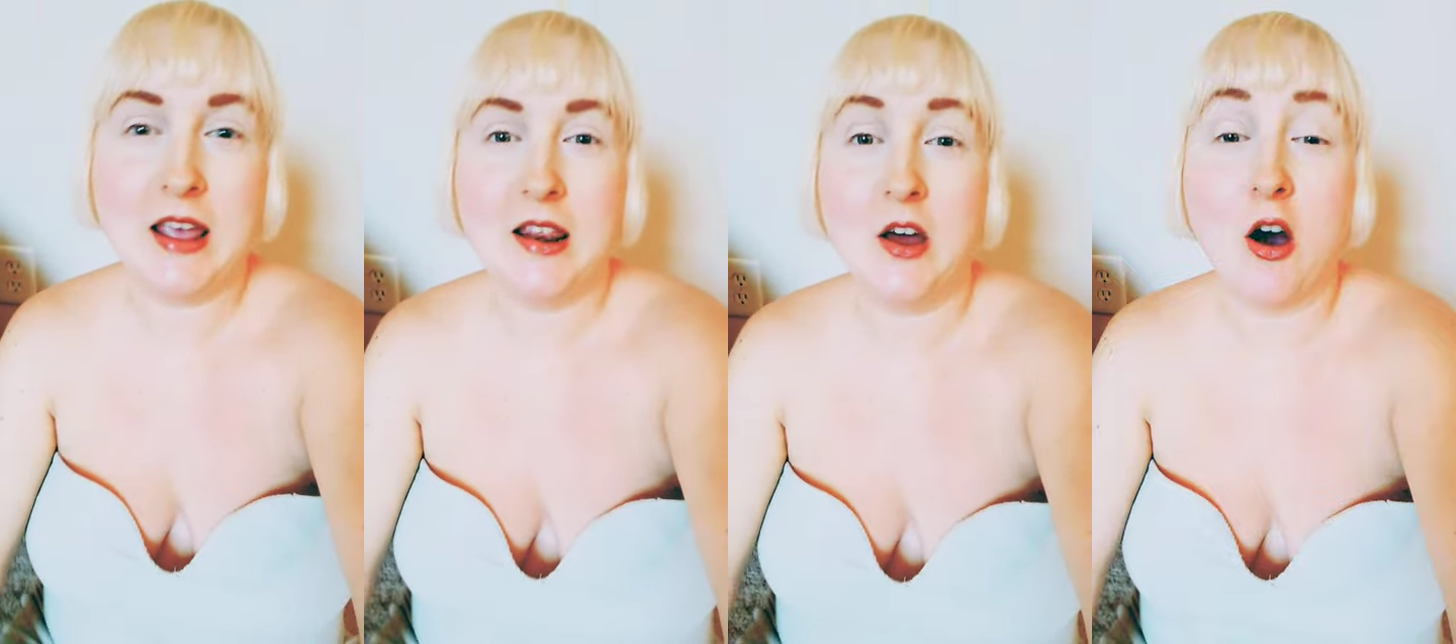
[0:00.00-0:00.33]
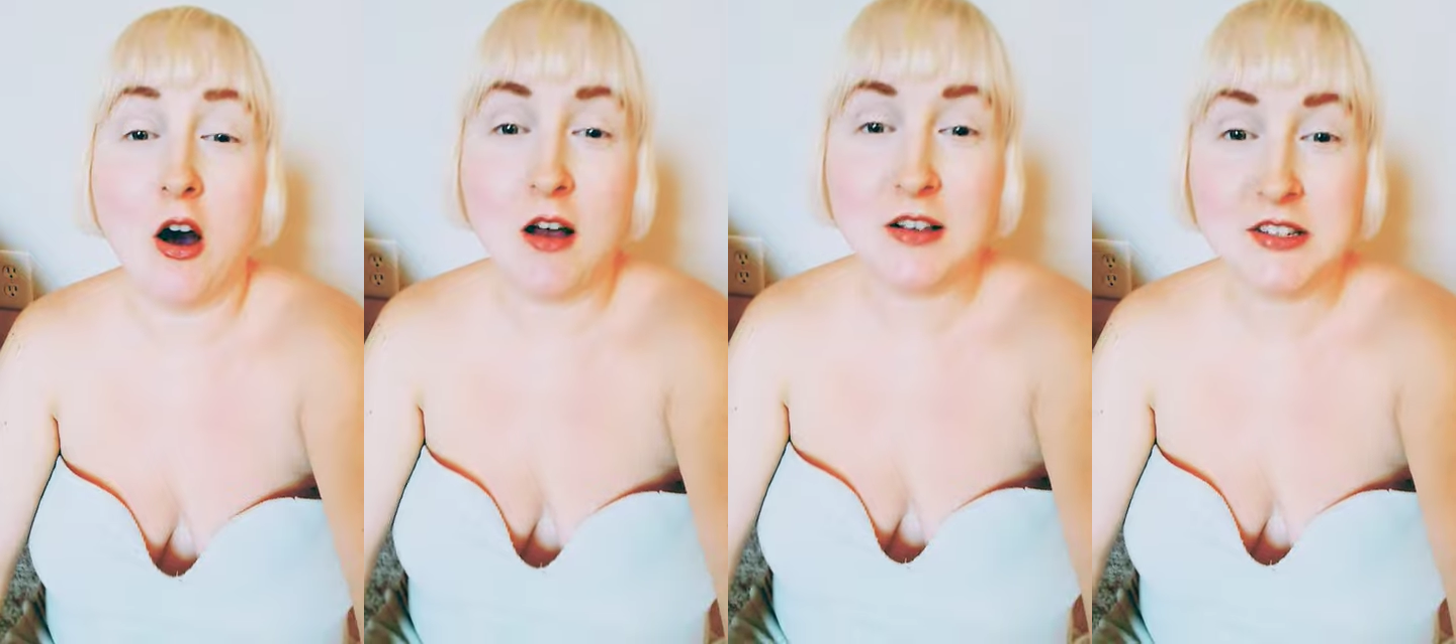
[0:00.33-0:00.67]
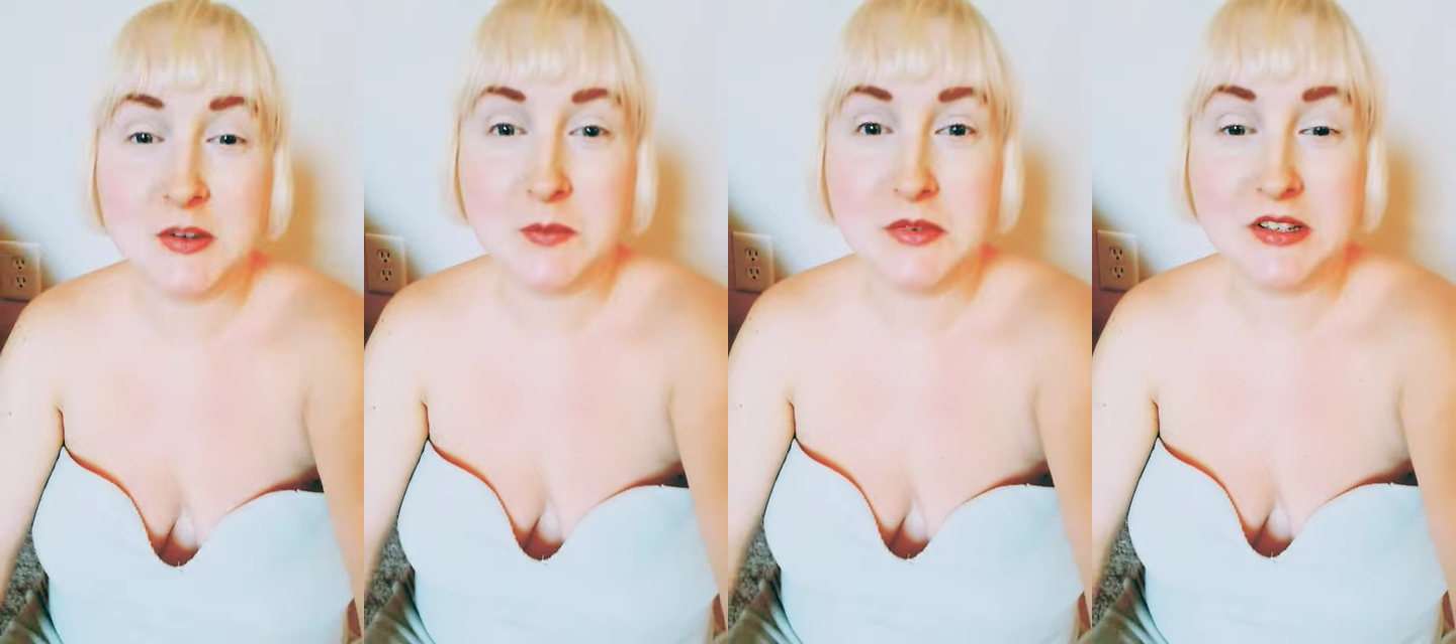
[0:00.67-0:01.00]
an
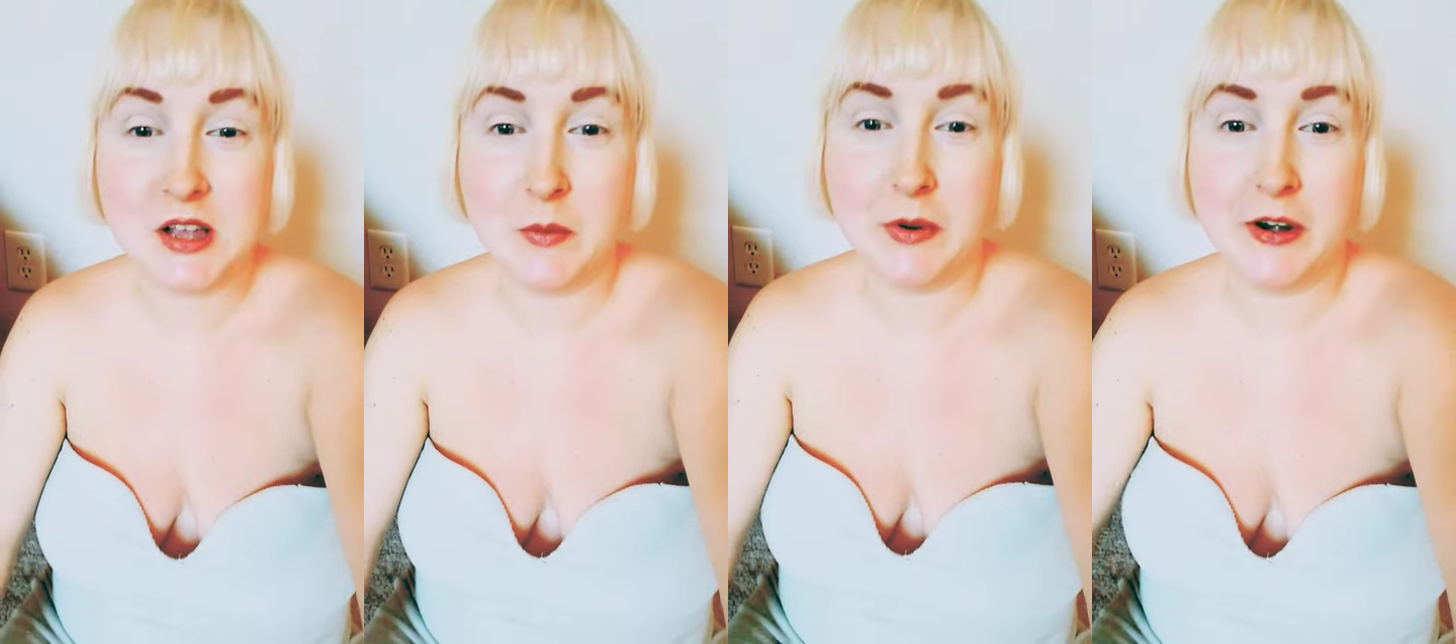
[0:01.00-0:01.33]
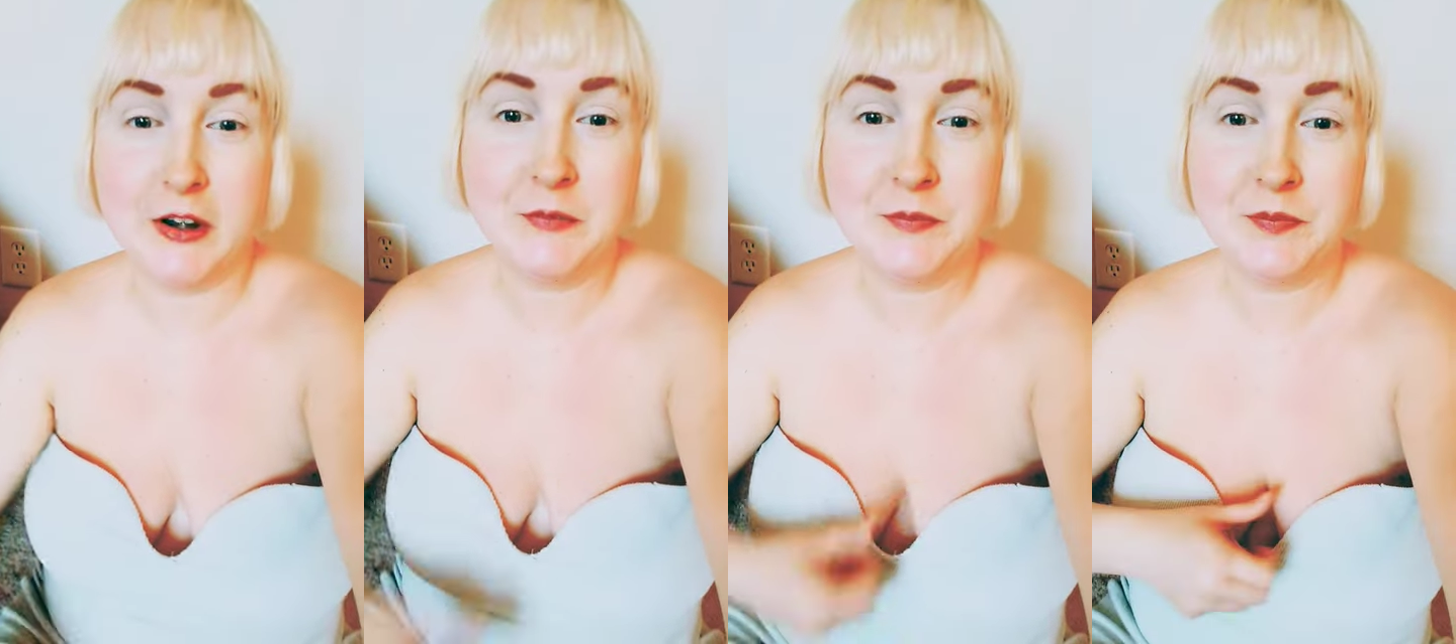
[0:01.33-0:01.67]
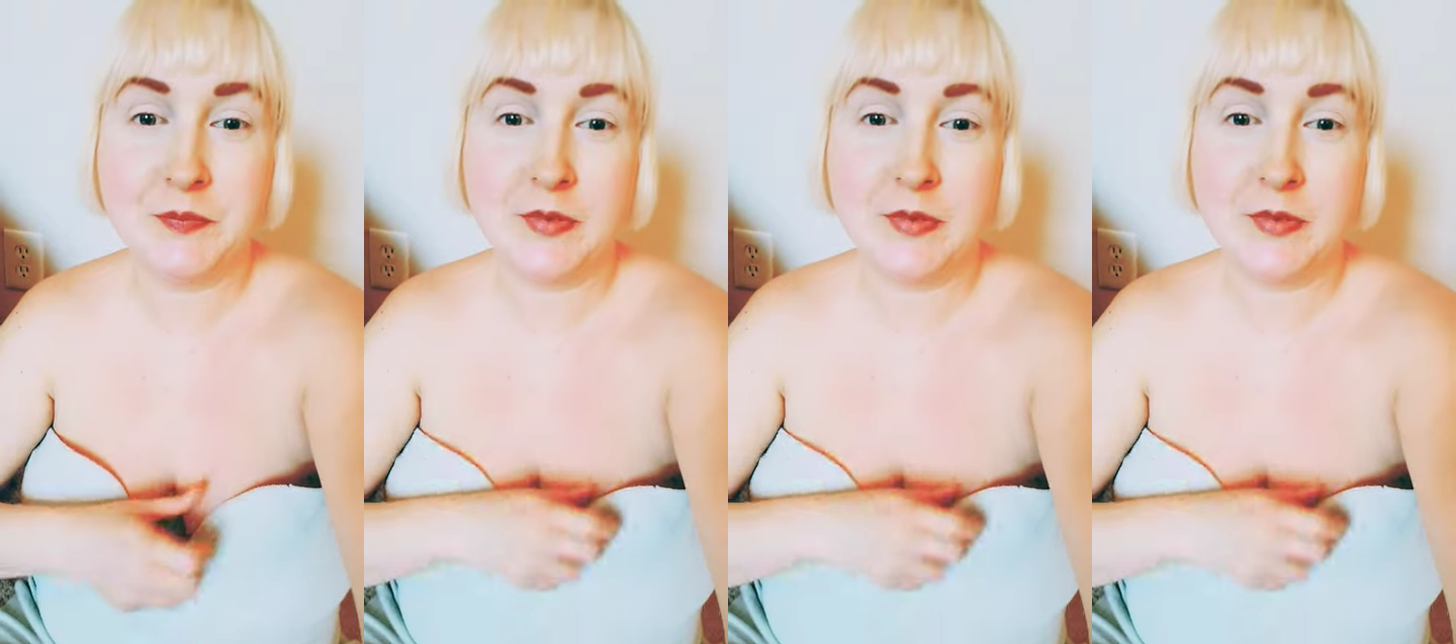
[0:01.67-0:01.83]
awesome summer.